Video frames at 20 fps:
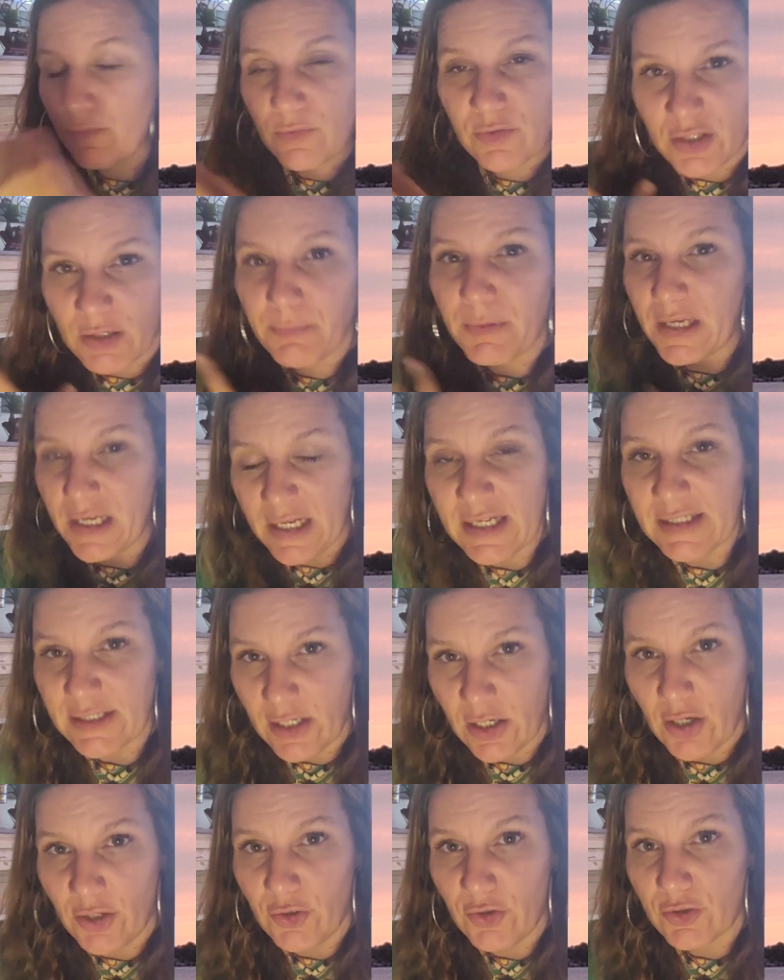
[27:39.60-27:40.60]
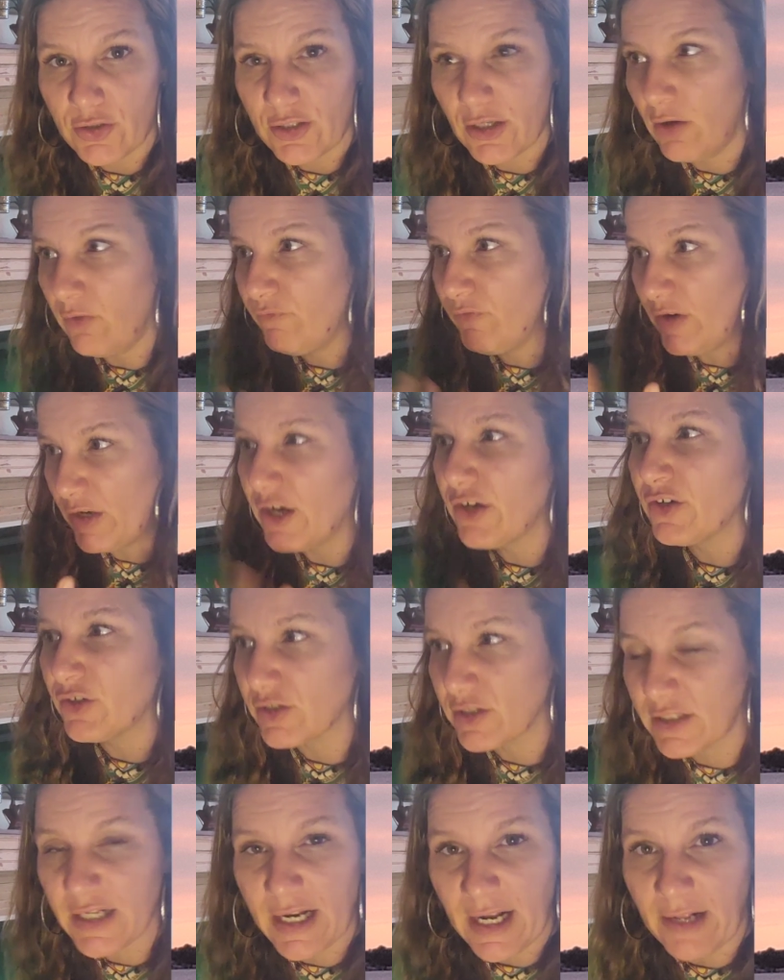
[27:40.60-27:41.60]
to be easy on yourself and
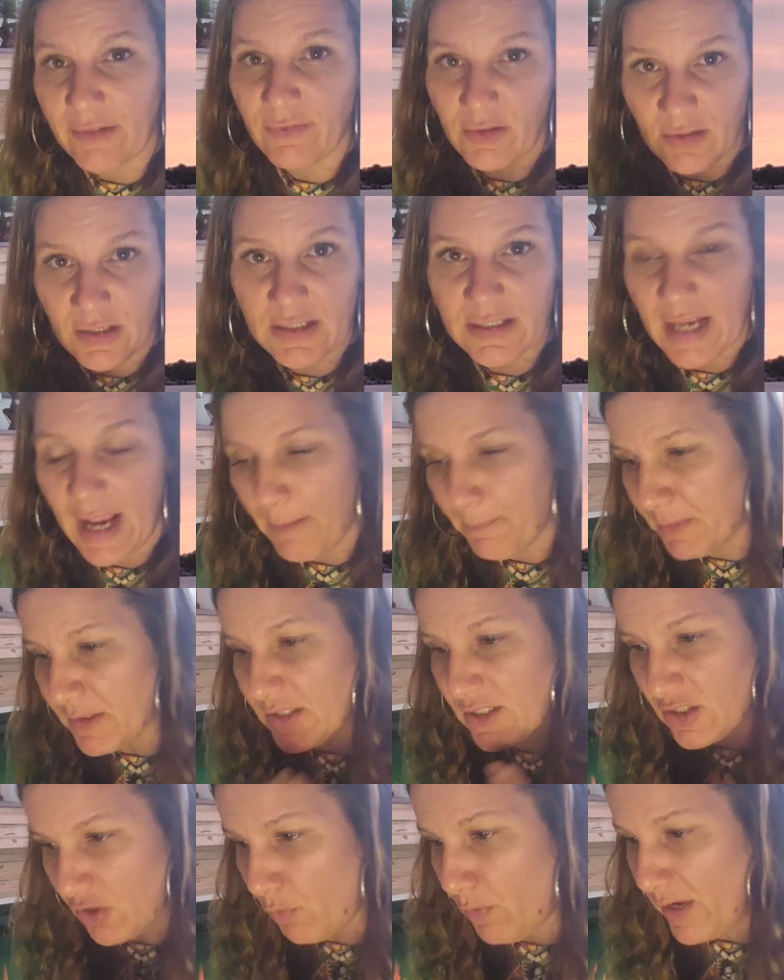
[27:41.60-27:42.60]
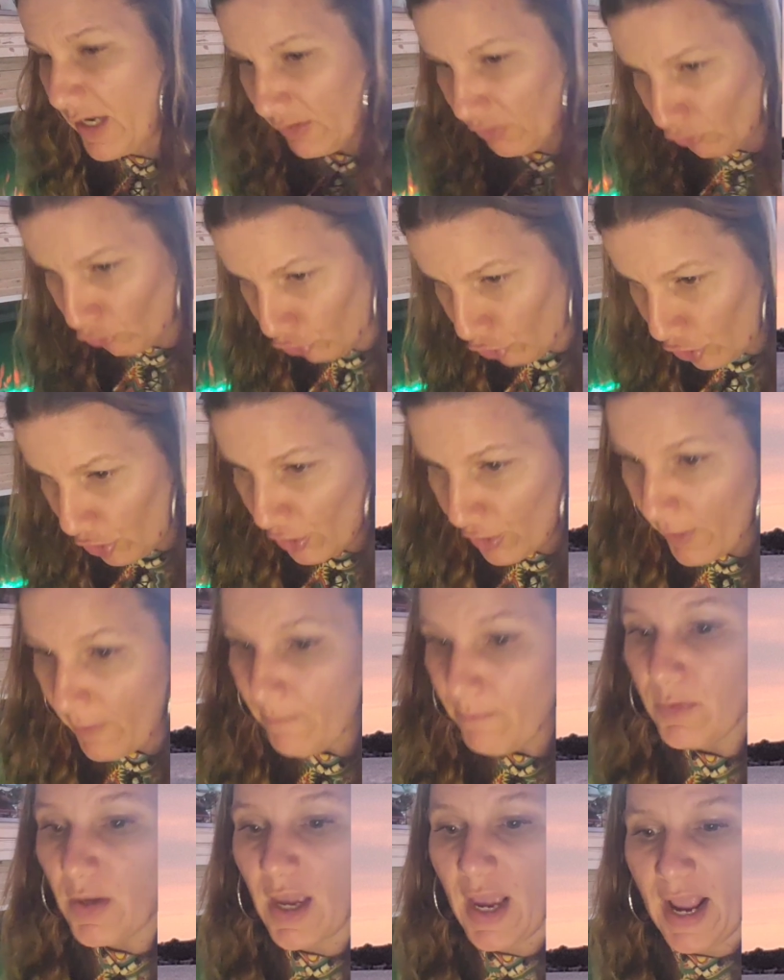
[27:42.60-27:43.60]
understand that this happens so we can learn.
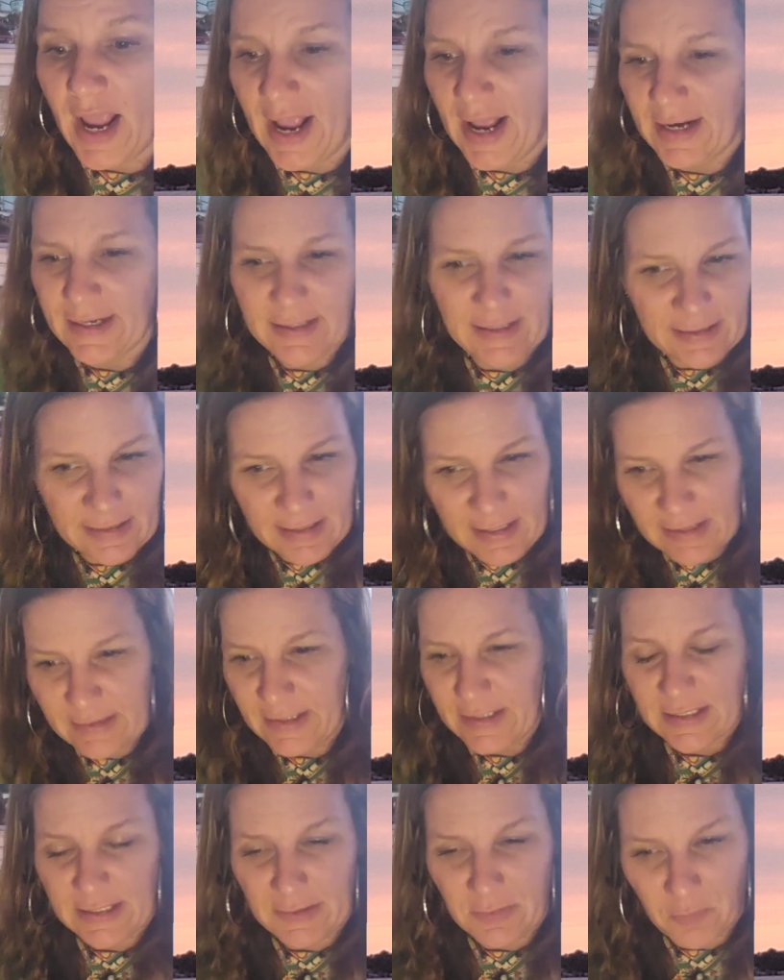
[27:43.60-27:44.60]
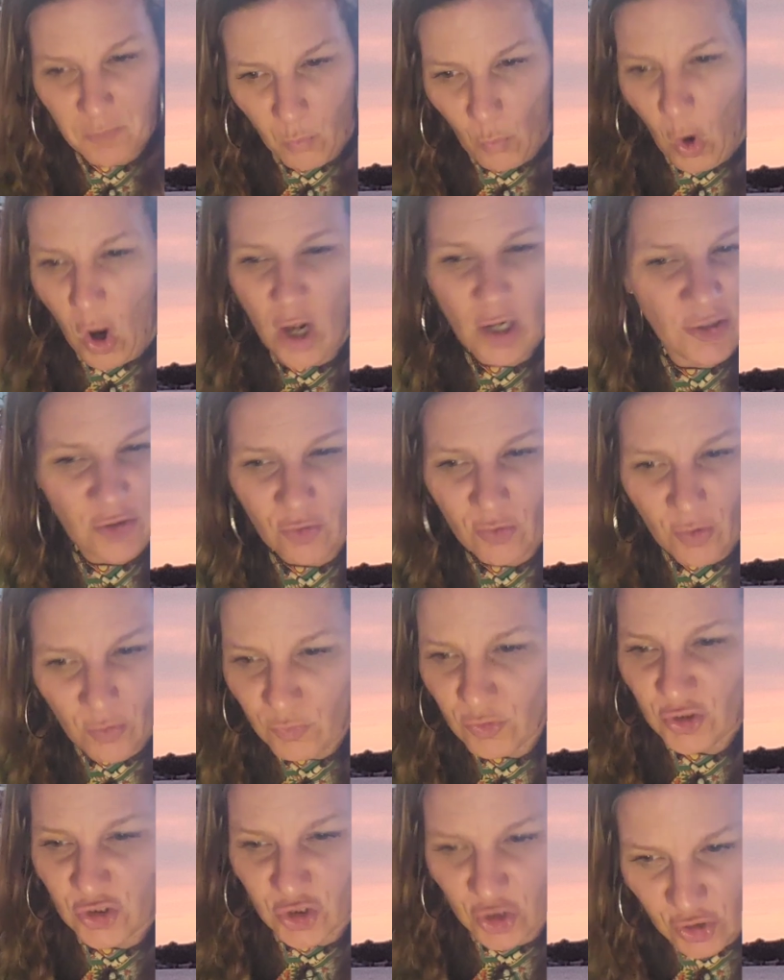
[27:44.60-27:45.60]
And this walk your
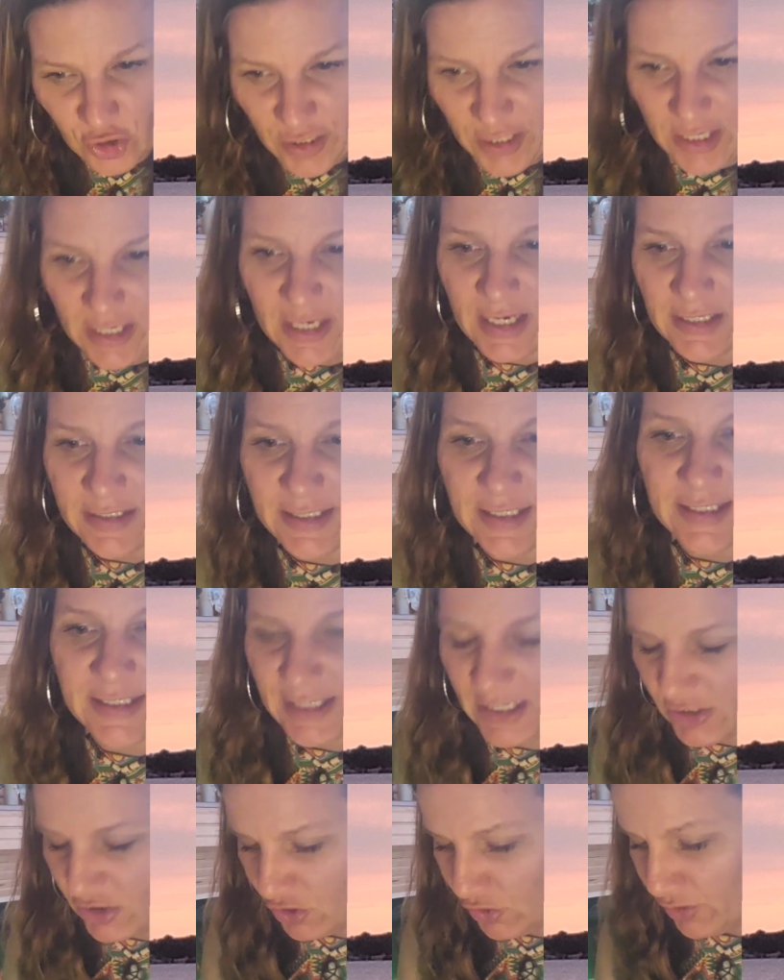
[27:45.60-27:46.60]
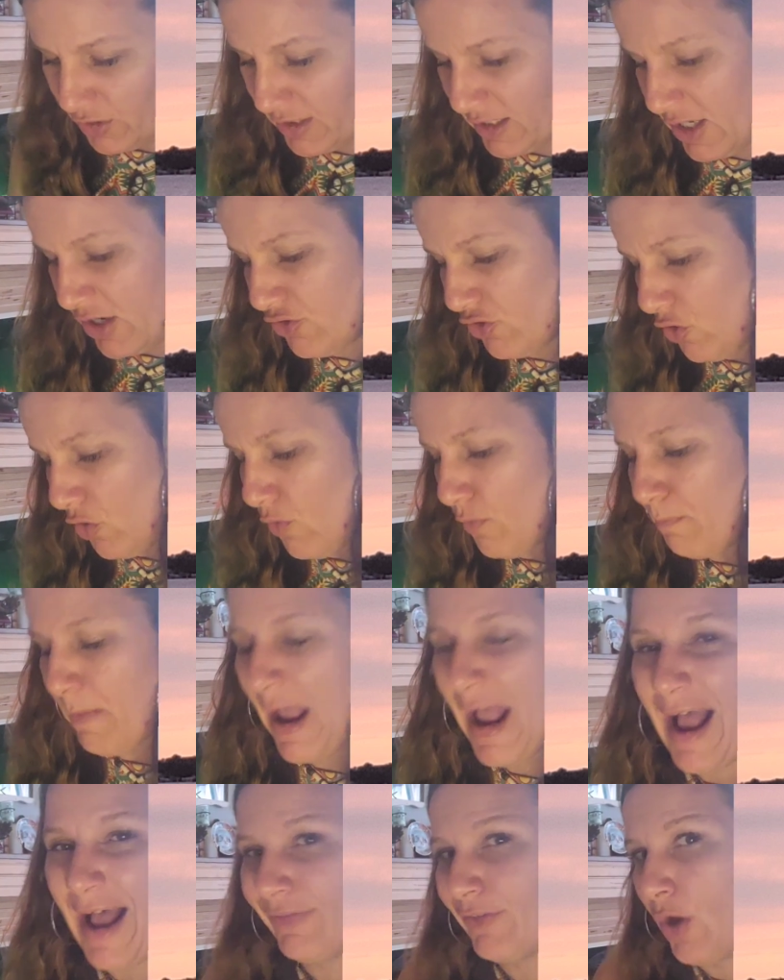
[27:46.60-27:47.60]
own journey, it's essential to stay on your own
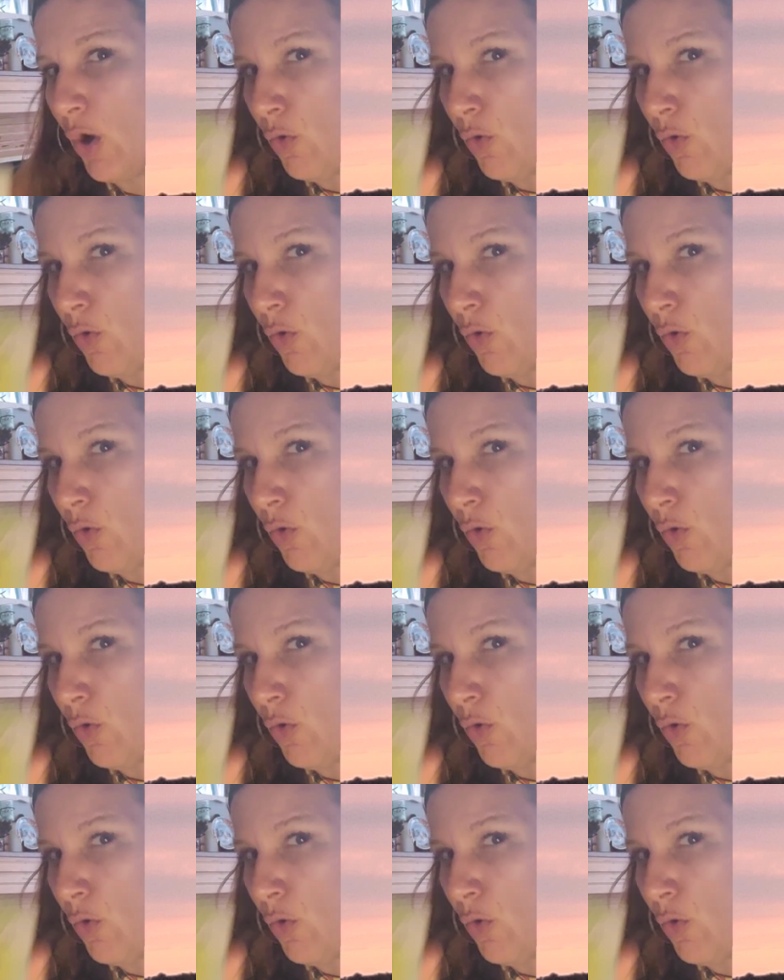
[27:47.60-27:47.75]
path.